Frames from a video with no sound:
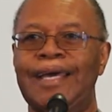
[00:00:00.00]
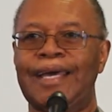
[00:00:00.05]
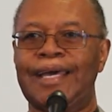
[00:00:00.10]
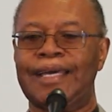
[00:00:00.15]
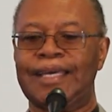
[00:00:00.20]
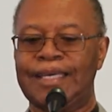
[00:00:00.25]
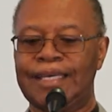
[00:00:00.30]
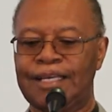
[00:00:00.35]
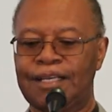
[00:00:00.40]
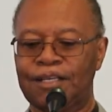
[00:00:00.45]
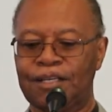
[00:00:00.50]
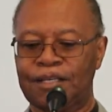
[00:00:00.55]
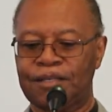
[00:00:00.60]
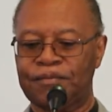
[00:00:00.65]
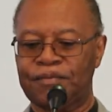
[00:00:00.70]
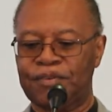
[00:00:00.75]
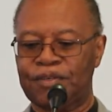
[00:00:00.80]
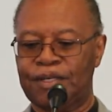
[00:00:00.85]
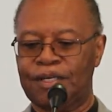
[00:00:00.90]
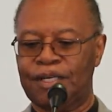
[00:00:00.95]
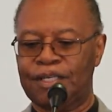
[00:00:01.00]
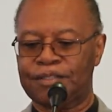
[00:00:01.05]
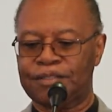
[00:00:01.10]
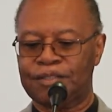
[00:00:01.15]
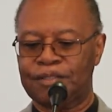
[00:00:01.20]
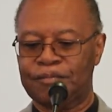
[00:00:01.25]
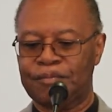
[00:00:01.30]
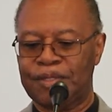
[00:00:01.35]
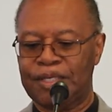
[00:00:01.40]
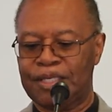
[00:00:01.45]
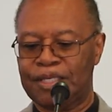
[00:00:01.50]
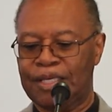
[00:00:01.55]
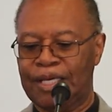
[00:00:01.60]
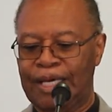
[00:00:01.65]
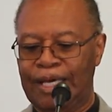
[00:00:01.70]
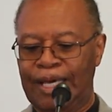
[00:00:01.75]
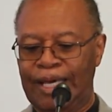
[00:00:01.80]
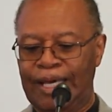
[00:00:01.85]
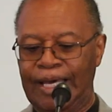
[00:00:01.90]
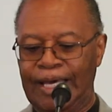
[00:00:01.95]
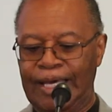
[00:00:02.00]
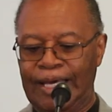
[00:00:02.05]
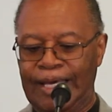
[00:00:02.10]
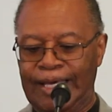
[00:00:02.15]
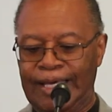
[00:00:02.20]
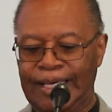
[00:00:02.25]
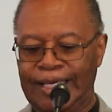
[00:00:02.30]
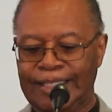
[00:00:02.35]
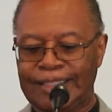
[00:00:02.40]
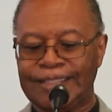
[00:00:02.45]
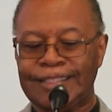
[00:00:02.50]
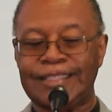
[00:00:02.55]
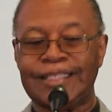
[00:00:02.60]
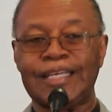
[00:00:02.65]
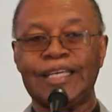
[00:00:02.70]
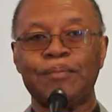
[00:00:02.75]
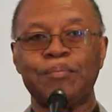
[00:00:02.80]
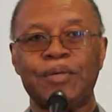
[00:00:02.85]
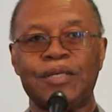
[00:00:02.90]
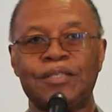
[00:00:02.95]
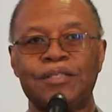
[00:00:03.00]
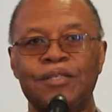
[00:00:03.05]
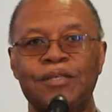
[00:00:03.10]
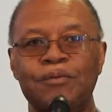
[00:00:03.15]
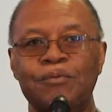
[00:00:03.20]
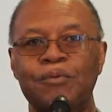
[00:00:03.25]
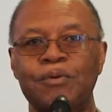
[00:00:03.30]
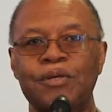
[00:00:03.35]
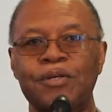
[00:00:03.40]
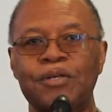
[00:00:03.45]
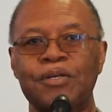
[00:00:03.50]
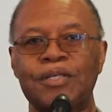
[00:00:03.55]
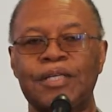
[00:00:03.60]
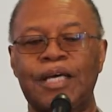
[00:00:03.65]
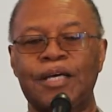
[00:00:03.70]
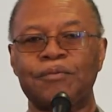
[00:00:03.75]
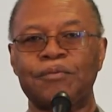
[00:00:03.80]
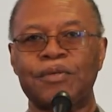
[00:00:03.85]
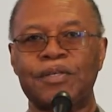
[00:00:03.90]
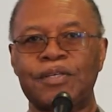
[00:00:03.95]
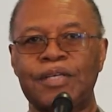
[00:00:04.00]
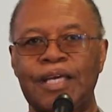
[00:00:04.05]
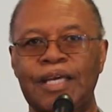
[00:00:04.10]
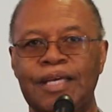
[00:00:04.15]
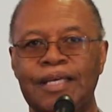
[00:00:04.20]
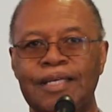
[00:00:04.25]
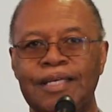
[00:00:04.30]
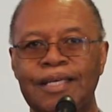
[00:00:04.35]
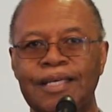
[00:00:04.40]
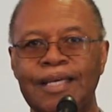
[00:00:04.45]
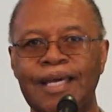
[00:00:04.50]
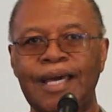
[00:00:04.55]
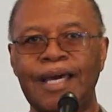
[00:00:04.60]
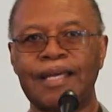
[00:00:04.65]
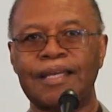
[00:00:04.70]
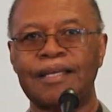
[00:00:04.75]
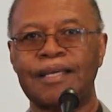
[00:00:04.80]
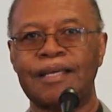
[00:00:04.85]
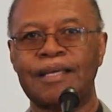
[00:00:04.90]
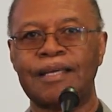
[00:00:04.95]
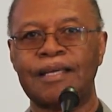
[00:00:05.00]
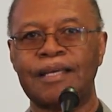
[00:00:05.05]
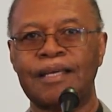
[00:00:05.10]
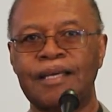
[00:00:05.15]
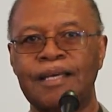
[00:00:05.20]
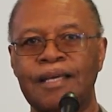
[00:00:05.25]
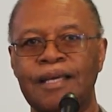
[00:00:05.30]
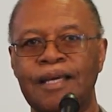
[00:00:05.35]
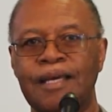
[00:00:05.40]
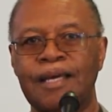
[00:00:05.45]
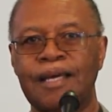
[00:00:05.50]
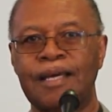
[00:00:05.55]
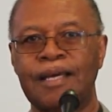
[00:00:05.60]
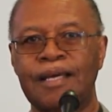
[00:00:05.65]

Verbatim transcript: and he's looking for us to be as deep into the word as we can get, mm